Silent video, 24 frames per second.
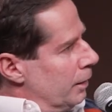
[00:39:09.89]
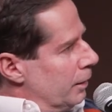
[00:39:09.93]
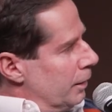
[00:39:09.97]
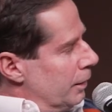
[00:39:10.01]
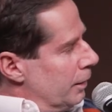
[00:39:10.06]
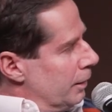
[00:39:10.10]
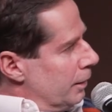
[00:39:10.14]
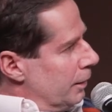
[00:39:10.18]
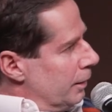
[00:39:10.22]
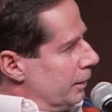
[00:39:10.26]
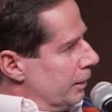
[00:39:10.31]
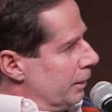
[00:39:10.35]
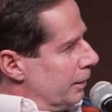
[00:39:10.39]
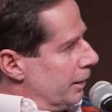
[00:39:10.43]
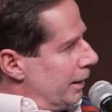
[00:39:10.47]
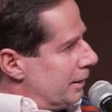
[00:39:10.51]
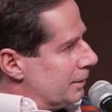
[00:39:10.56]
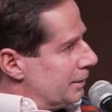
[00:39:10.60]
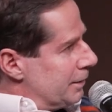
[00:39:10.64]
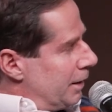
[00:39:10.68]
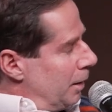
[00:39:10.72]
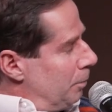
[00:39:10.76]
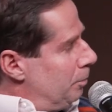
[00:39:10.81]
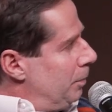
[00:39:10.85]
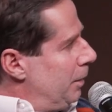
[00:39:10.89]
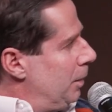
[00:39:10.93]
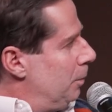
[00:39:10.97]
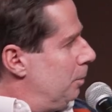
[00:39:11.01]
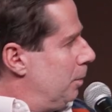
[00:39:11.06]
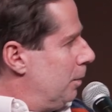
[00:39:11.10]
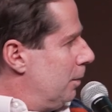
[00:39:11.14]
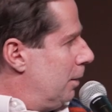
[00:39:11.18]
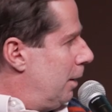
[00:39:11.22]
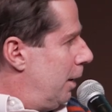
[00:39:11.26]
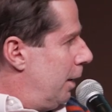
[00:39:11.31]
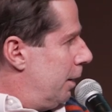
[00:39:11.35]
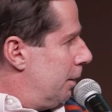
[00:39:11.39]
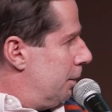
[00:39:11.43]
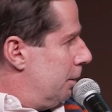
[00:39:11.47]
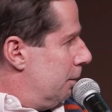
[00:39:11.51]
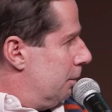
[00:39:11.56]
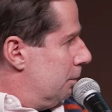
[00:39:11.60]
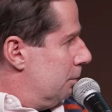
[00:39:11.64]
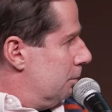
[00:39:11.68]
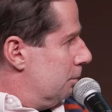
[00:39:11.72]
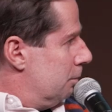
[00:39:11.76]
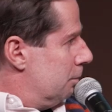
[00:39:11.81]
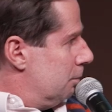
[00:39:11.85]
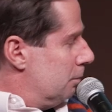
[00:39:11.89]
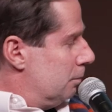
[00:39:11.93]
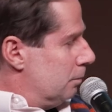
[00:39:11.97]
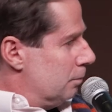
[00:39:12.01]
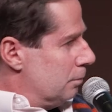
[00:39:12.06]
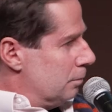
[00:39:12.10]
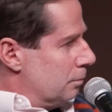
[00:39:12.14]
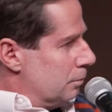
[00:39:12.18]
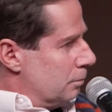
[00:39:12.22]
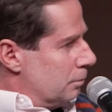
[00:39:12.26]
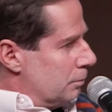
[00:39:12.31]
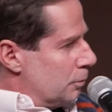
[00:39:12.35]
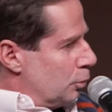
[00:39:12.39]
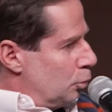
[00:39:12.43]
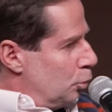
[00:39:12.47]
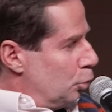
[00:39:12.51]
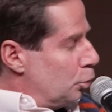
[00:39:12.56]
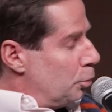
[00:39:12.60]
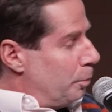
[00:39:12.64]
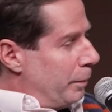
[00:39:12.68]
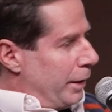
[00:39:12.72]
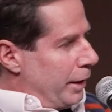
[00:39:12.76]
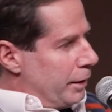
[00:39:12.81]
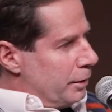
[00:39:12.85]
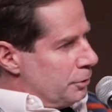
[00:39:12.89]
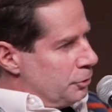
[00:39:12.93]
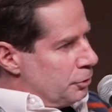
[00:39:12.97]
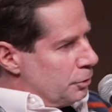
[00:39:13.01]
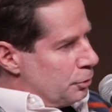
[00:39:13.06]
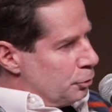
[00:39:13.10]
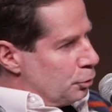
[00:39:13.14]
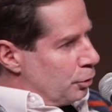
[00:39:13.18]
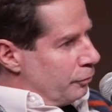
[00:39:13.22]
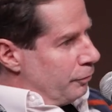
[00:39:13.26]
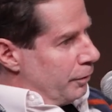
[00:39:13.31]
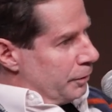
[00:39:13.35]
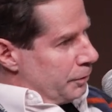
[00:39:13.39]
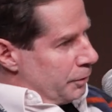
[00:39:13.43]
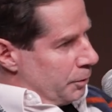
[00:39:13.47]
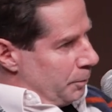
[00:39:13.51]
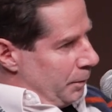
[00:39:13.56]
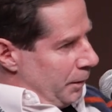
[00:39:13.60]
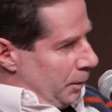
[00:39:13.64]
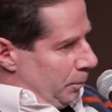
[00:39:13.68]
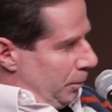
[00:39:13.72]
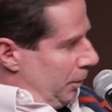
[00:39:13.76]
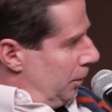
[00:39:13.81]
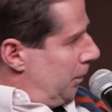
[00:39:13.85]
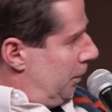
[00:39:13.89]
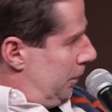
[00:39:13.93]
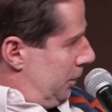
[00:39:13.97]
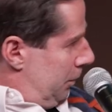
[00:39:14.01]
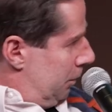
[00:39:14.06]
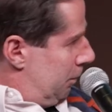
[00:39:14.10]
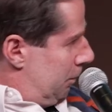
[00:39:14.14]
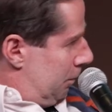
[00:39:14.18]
And some people are good managers of other people.